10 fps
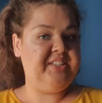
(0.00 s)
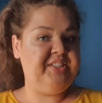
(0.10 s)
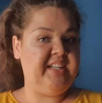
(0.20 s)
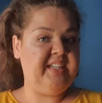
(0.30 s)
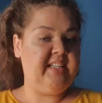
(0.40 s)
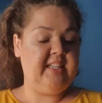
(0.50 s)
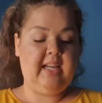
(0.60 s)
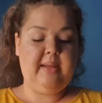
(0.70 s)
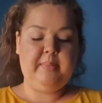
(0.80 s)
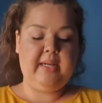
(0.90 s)
Shade and
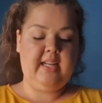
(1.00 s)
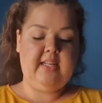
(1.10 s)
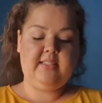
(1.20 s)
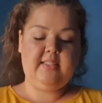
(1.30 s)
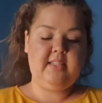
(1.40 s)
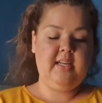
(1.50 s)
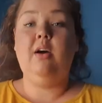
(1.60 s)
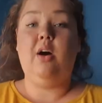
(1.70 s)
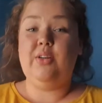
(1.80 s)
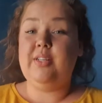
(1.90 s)
Light palette.
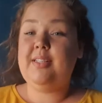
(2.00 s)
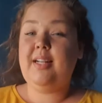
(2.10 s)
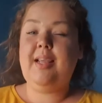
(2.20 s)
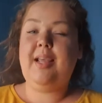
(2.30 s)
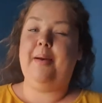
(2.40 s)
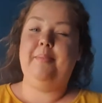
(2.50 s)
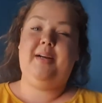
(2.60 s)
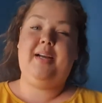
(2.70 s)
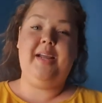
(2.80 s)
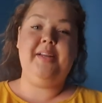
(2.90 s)
Honestly, I'm
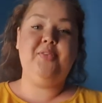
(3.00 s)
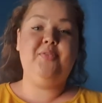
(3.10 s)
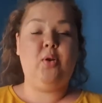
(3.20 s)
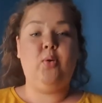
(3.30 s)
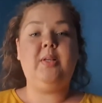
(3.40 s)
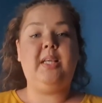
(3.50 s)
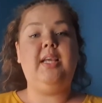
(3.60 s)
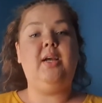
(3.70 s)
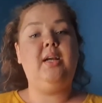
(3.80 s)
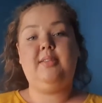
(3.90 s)
kind of
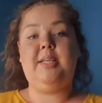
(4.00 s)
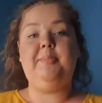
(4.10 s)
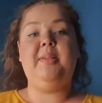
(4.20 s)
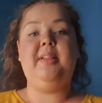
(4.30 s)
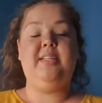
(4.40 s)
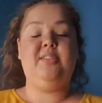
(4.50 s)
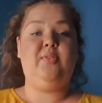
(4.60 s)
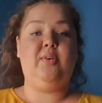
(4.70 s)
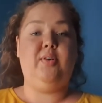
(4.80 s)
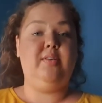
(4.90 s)
low-key keeping this
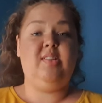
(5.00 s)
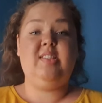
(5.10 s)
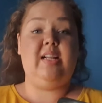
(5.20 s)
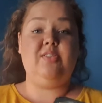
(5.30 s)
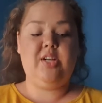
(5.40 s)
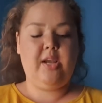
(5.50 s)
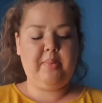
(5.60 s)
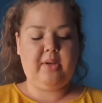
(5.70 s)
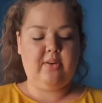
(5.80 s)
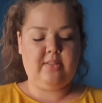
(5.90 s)
for nostalgia
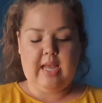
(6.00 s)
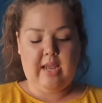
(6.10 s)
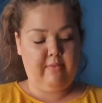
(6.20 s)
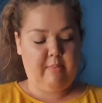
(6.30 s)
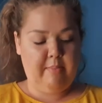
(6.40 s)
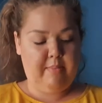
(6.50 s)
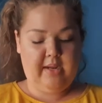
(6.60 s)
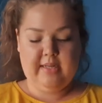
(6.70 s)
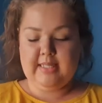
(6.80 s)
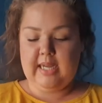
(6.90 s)
because I remember
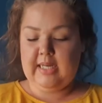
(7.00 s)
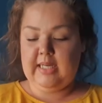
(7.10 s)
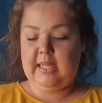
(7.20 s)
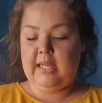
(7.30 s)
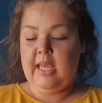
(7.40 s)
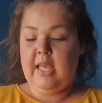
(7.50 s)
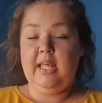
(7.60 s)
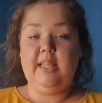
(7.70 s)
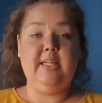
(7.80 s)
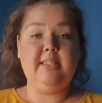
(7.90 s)
exactly
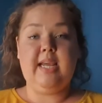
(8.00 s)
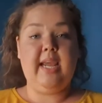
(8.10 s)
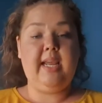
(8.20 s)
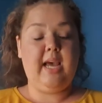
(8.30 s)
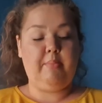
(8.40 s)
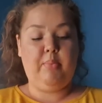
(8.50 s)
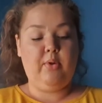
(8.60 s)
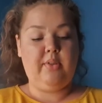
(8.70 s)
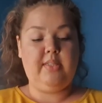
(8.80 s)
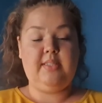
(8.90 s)
the day I
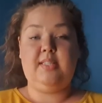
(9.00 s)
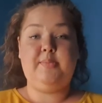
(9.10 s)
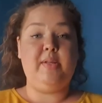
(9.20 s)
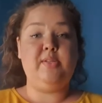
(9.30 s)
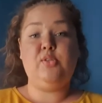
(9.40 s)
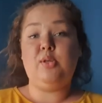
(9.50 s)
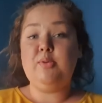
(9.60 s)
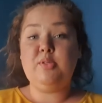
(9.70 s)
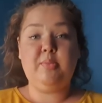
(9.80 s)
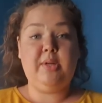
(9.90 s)
bought this. I spent so
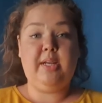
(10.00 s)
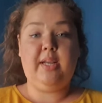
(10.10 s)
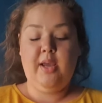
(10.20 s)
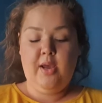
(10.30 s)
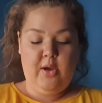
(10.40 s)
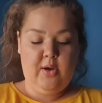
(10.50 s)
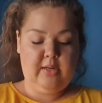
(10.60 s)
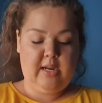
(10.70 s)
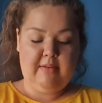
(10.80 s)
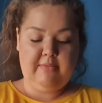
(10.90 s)
much money on
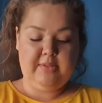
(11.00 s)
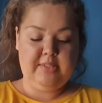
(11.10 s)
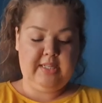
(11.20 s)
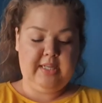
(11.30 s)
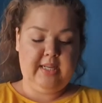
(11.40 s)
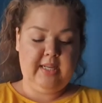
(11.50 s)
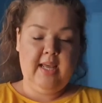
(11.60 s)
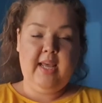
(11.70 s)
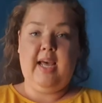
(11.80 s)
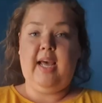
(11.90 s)
Kat Von D
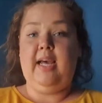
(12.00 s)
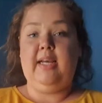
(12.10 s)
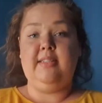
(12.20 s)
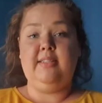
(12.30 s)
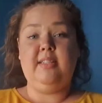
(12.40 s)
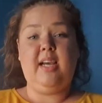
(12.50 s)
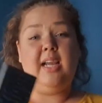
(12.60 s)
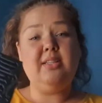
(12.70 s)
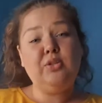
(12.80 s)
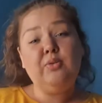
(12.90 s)
and
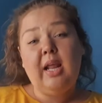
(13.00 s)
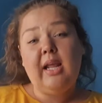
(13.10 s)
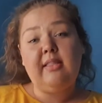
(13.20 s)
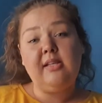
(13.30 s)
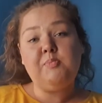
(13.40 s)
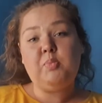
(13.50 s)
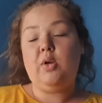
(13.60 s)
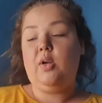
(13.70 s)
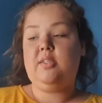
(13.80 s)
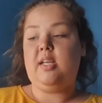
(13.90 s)
I do like this
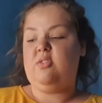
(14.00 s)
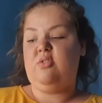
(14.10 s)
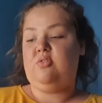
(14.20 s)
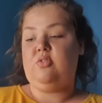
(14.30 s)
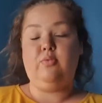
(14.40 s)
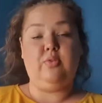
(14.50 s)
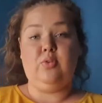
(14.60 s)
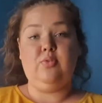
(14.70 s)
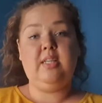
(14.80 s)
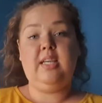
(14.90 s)
product, I just don't
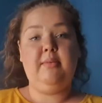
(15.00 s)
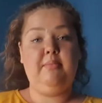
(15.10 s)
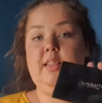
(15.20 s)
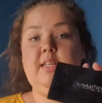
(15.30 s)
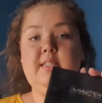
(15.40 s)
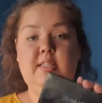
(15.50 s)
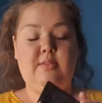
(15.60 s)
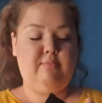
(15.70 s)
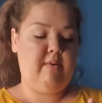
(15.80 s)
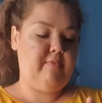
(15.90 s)
use it. This
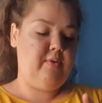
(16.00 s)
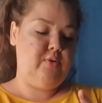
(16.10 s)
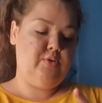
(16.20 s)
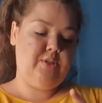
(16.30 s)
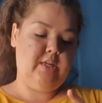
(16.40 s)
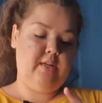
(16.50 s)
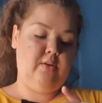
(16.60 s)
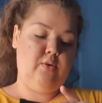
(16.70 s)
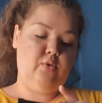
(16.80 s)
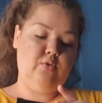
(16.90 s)
is
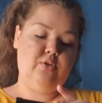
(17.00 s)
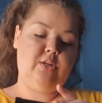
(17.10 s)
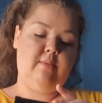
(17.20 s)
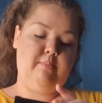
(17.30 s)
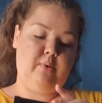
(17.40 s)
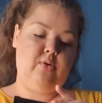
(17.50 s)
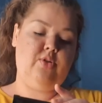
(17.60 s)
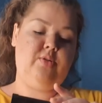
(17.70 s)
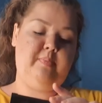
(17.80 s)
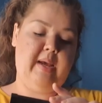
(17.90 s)
Revolution Ultra
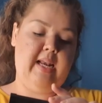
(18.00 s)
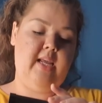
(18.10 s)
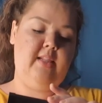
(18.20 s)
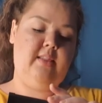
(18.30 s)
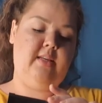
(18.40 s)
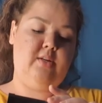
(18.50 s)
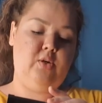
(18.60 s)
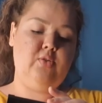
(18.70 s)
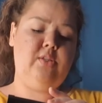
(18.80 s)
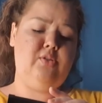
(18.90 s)
Blush Palette, the
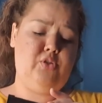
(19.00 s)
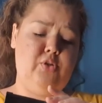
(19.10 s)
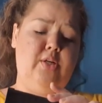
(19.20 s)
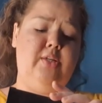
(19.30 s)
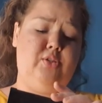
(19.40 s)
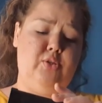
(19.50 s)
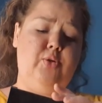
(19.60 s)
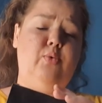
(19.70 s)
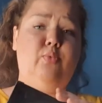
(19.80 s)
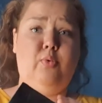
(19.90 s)
Golden Sugar
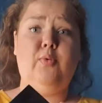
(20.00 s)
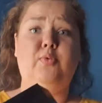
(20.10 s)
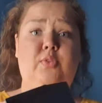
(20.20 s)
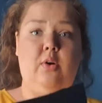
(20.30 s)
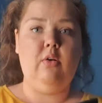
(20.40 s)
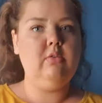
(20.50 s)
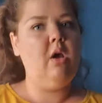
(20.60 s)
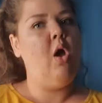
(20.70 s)
2 Rose Gold.